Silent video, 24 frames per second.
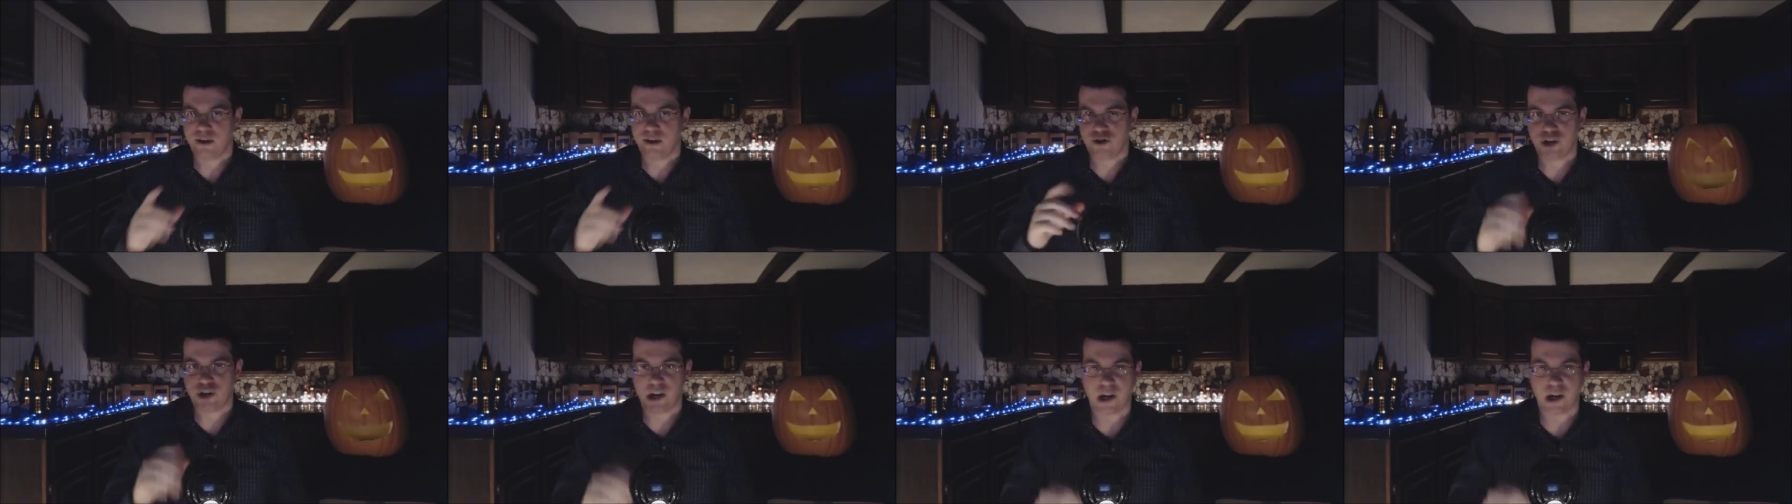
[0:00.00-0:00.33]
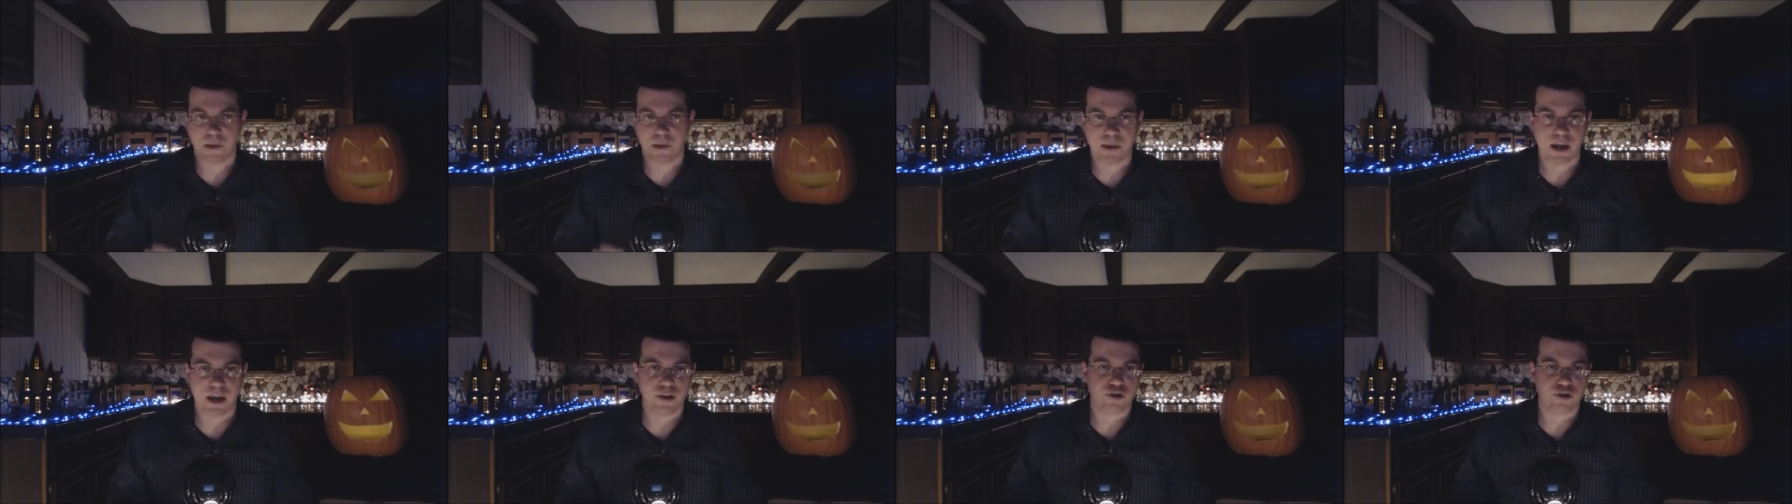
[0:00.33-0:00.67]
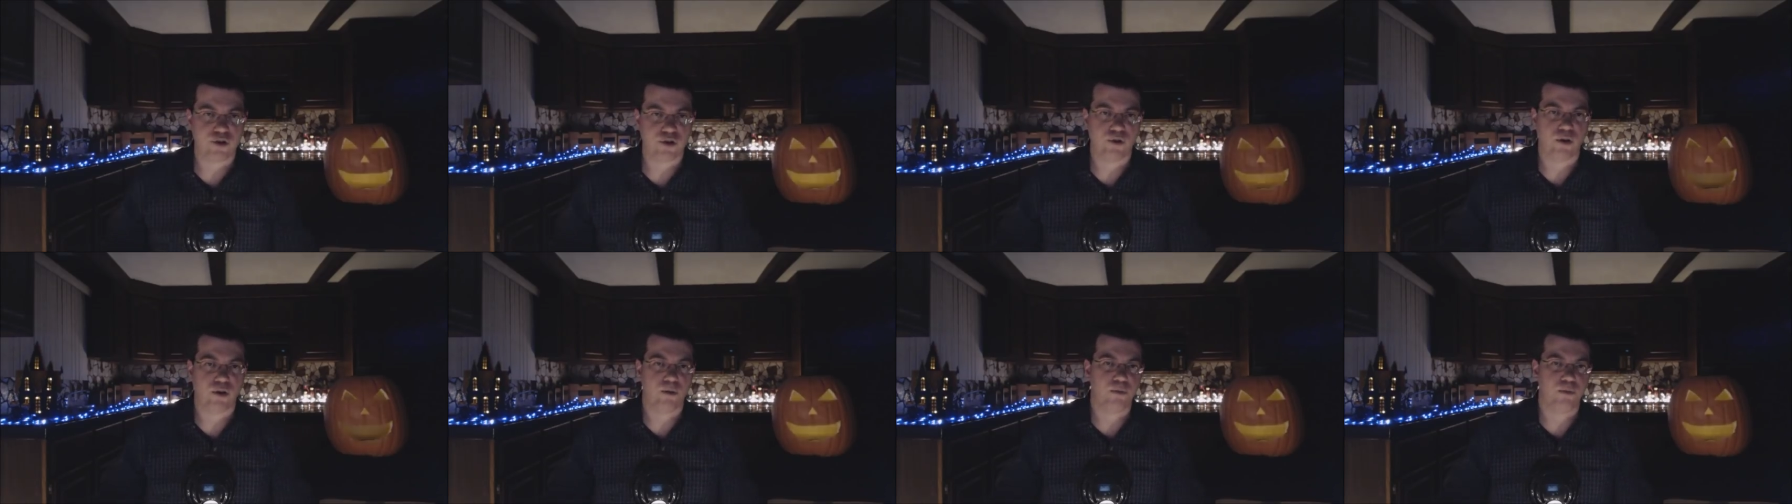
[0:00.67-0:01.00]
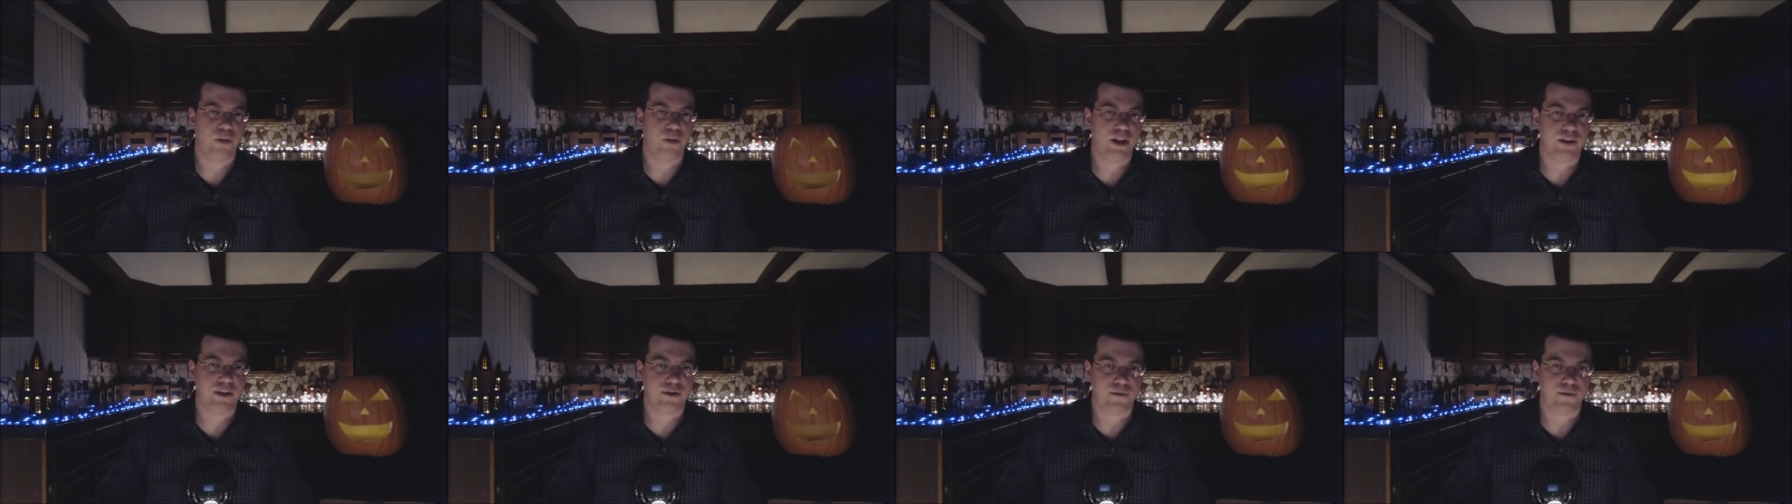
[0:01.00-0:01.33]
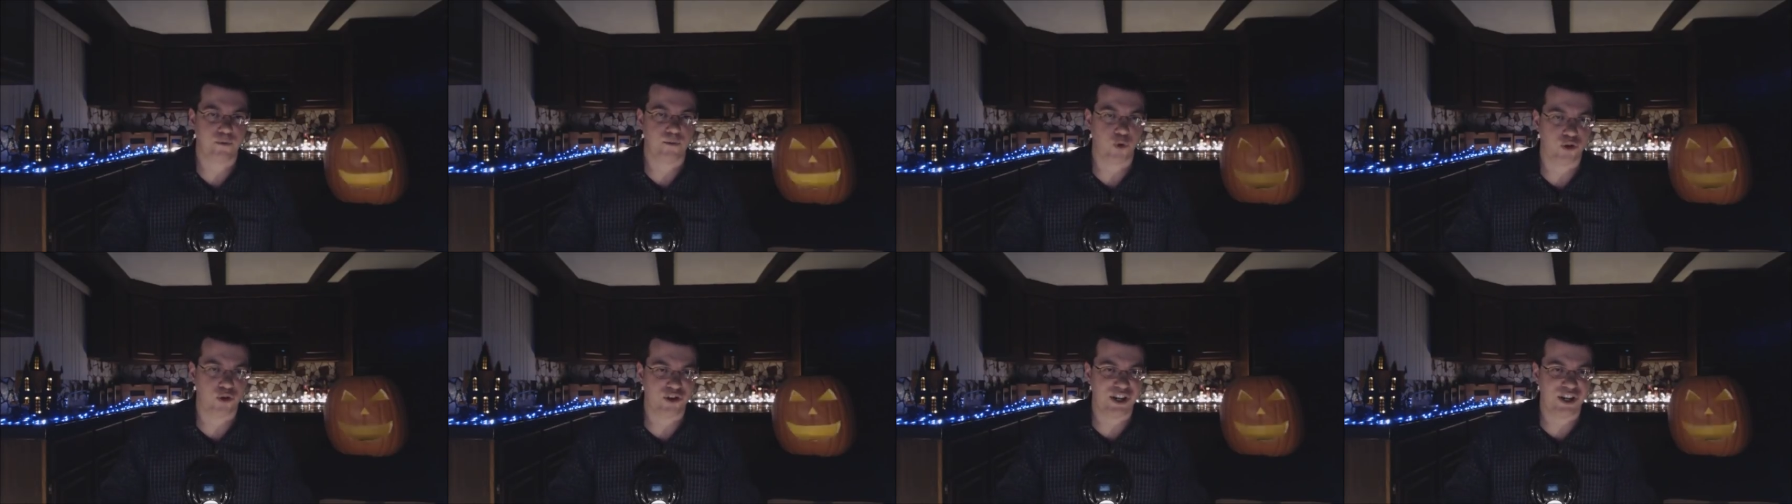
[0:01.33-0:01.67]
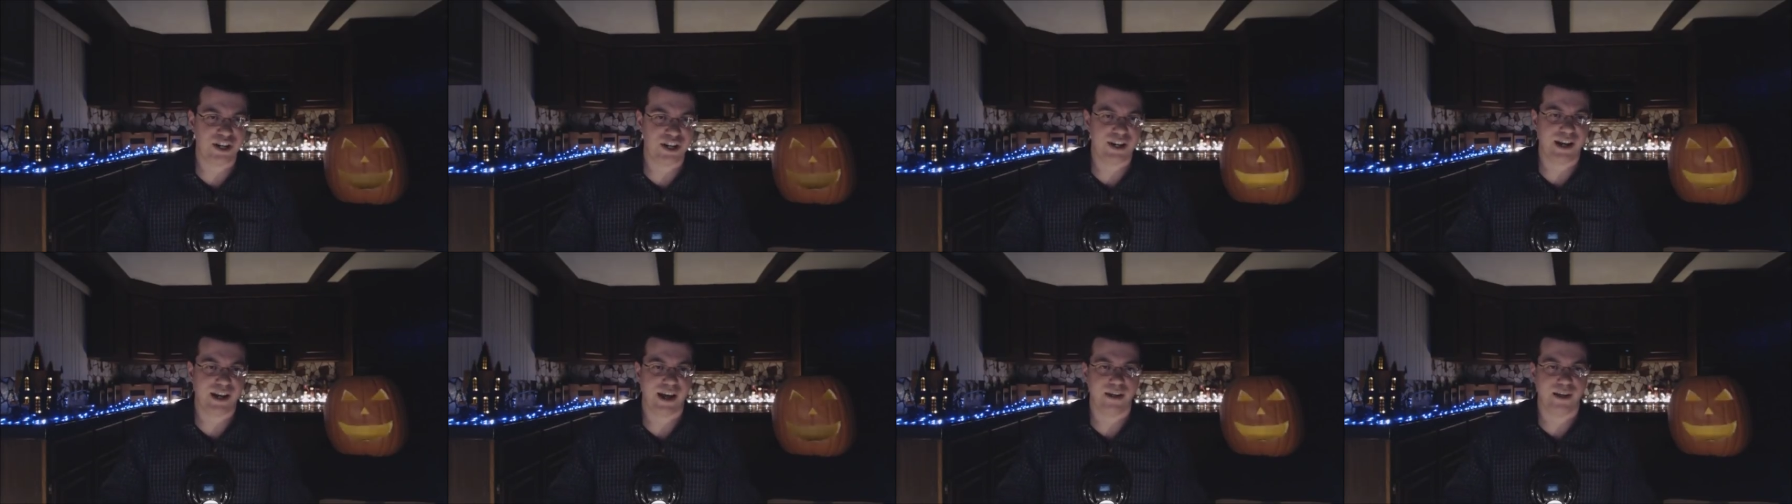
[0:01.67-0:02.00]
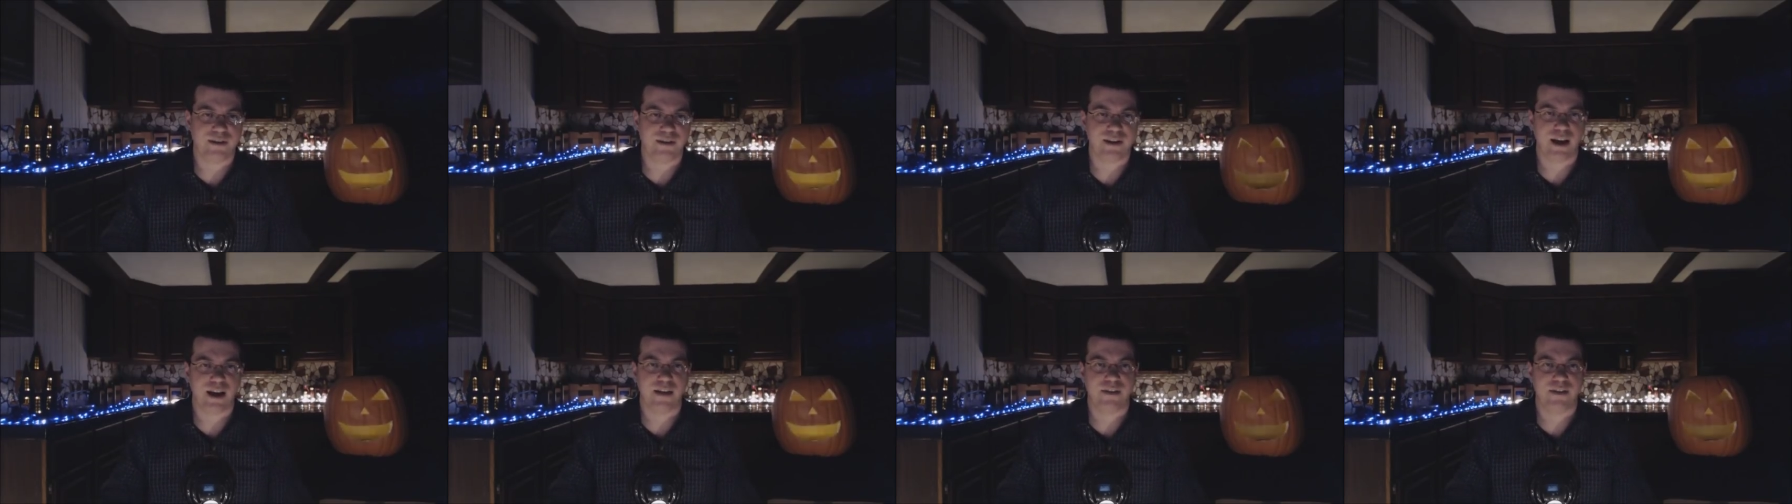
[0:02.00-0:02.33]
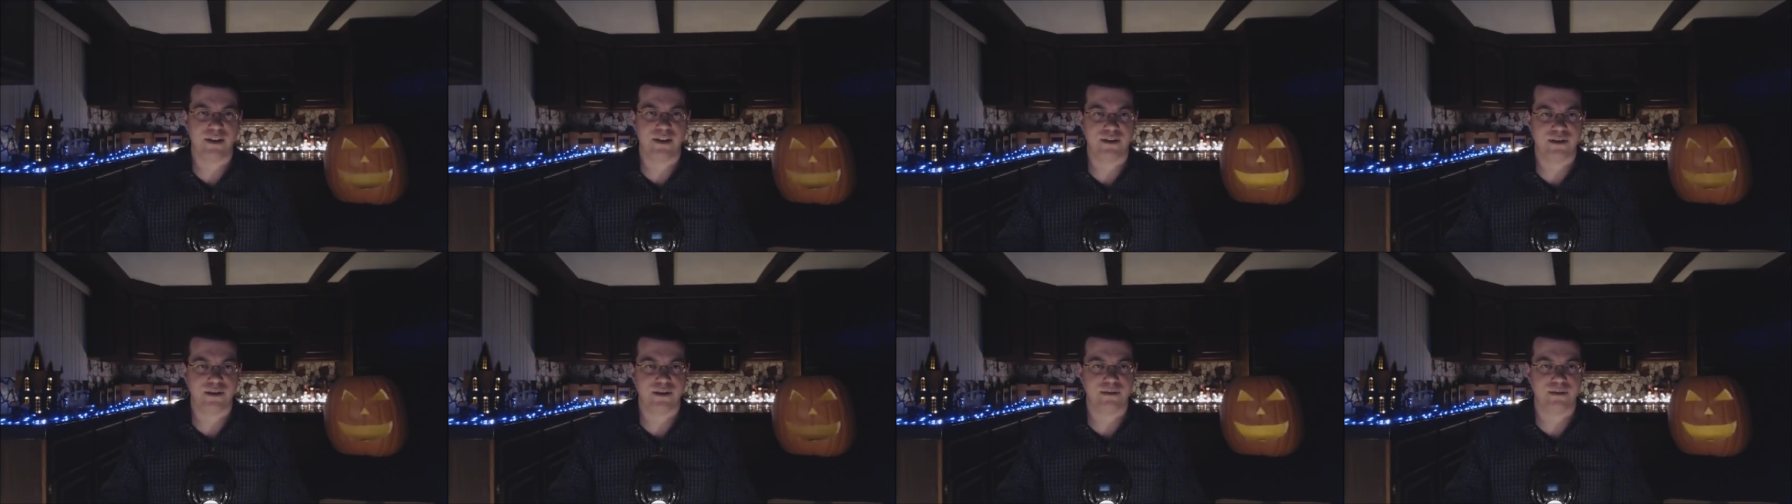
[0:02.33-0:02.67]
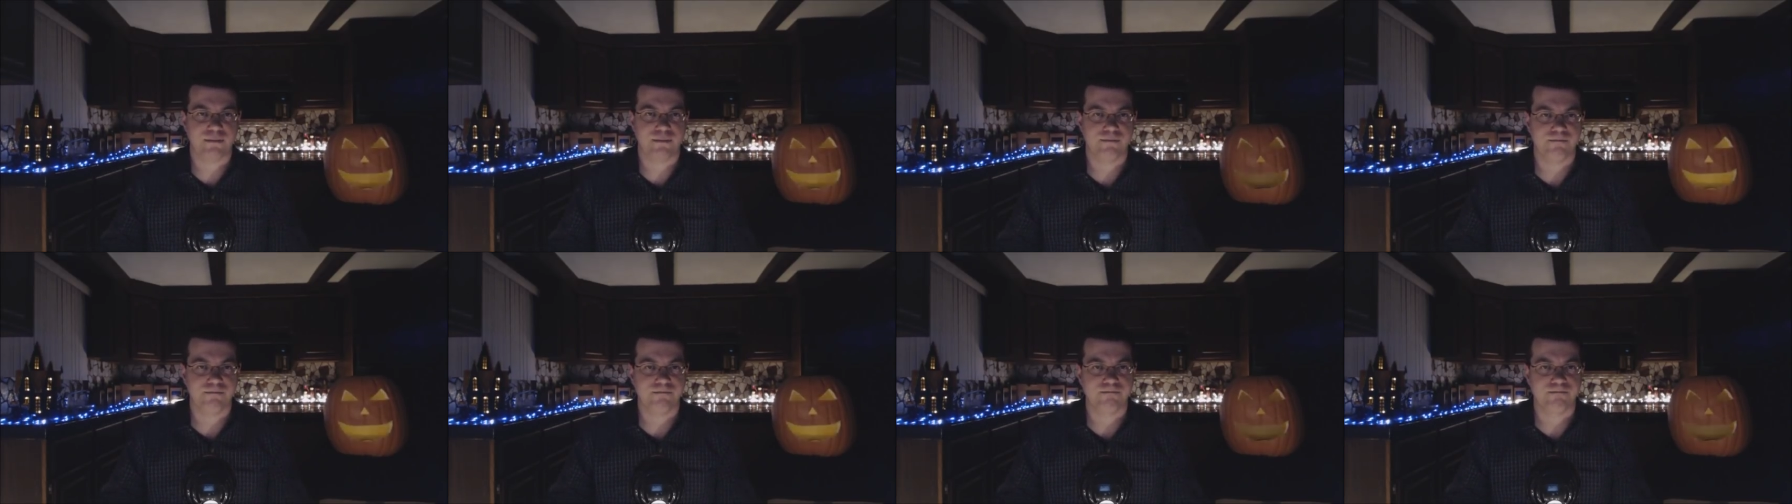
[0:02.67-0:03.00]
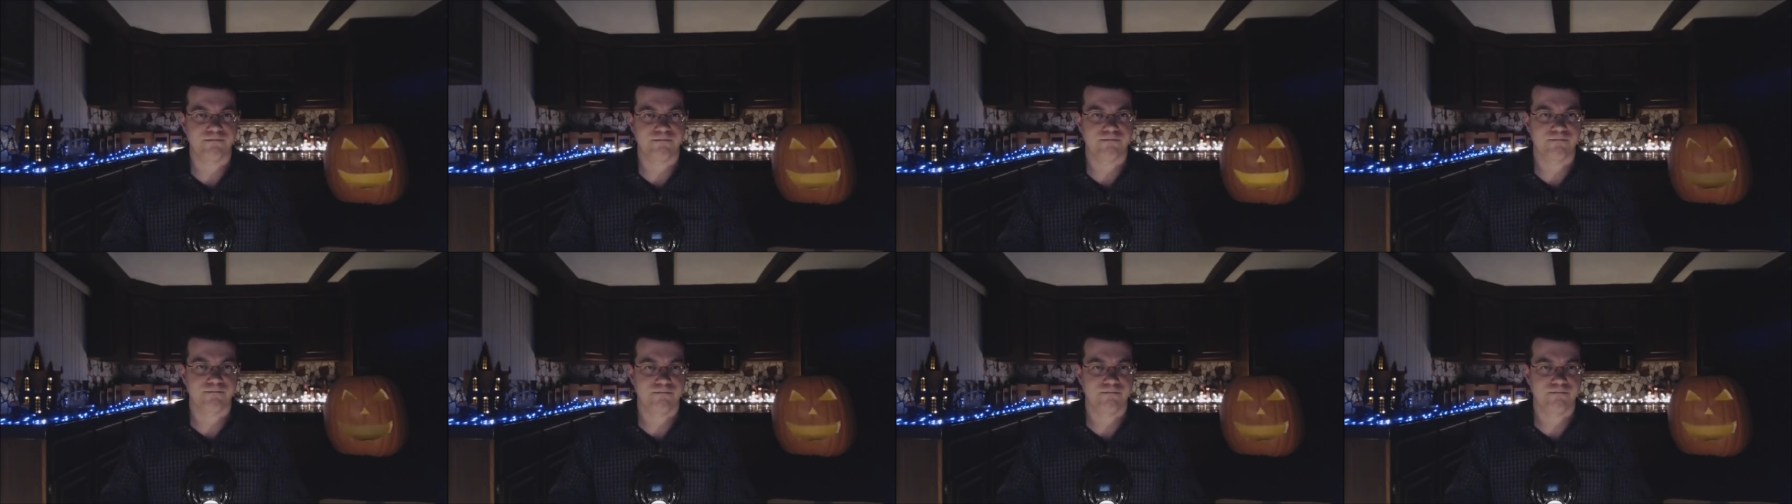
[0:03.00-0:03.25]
Again, check out my Asian horror playlist for more details on this.